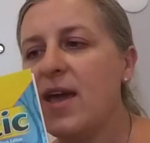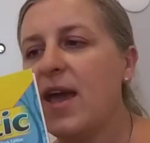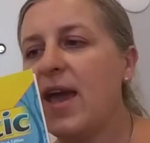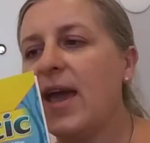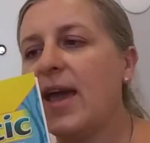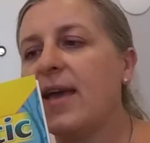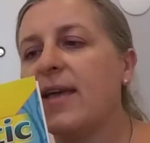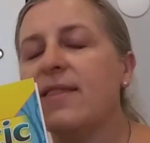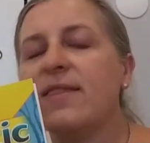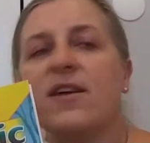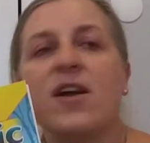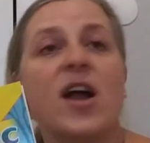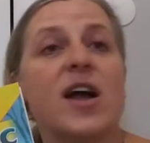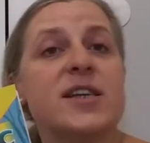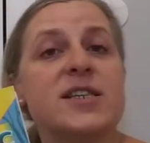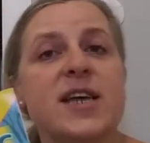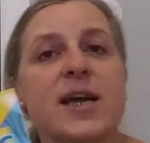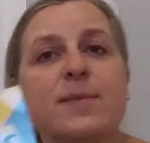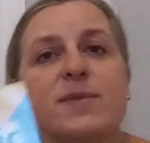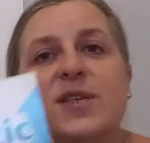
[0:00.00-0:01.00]
And there
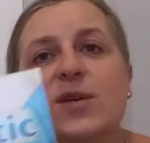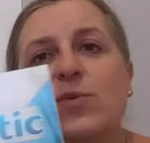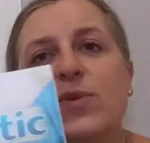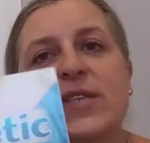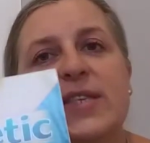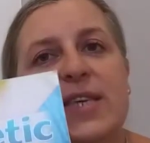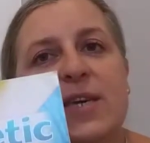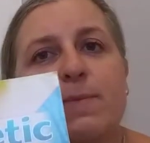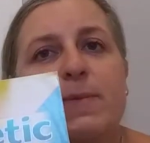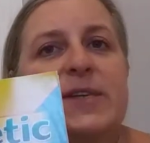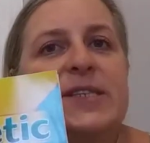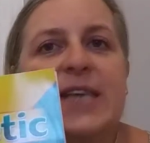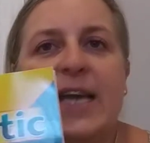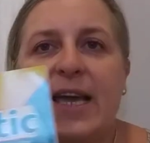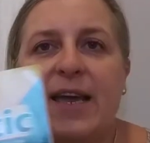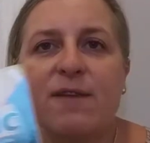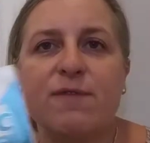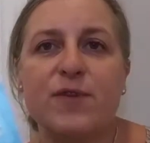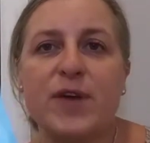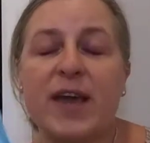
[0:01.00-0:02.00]
are times that we skip a
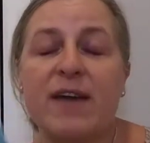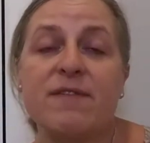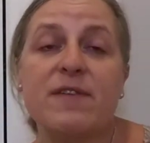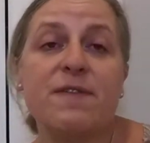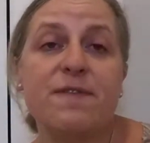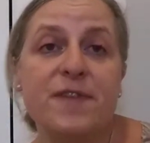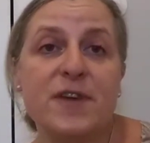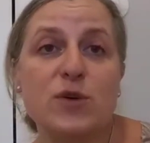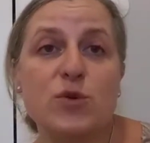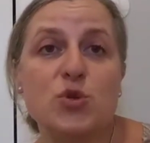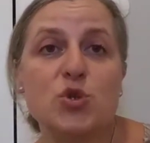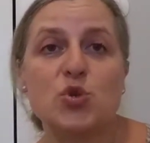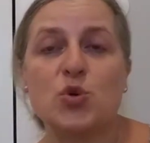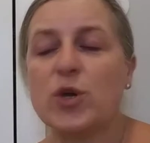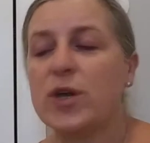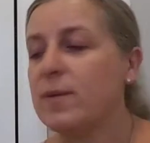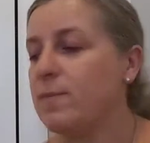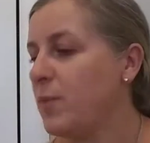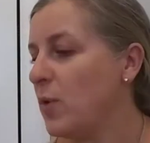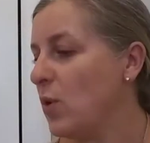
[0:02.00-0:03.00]
day if we have a field
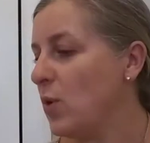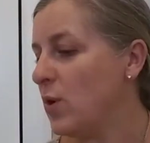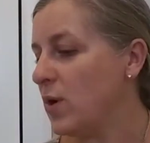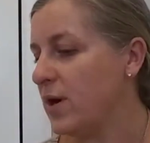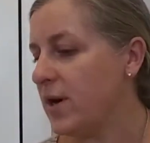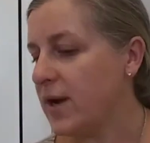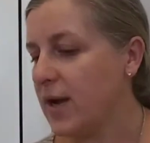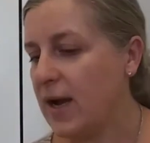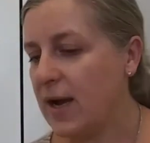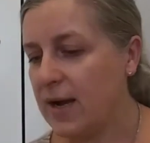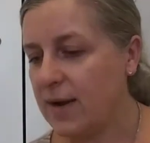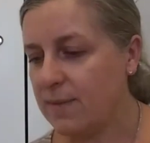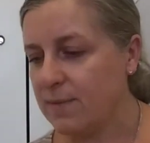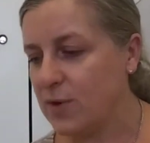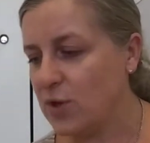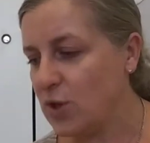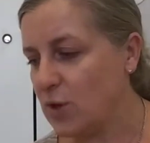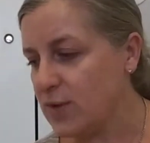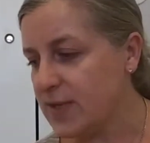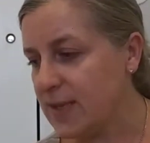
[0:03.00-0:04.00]
trip or,
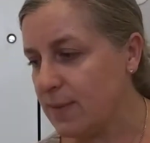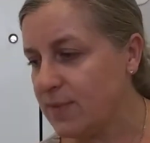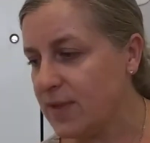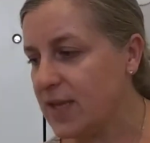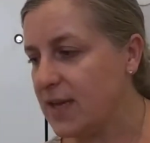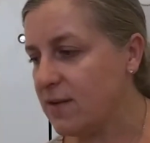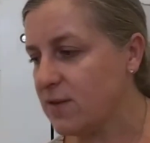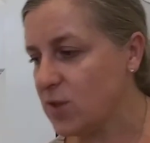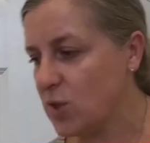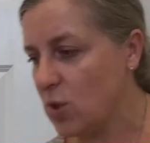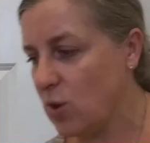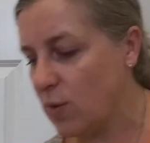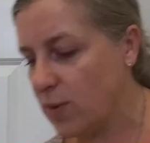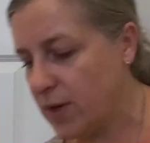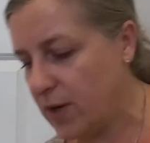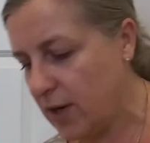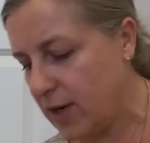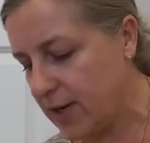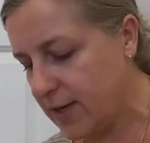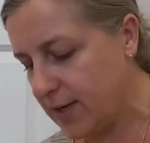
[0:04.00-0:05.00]
something else
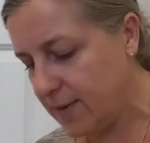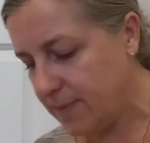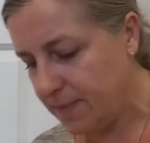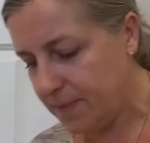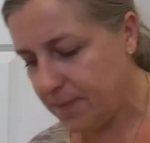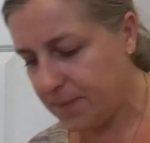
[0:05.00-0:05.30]
going on.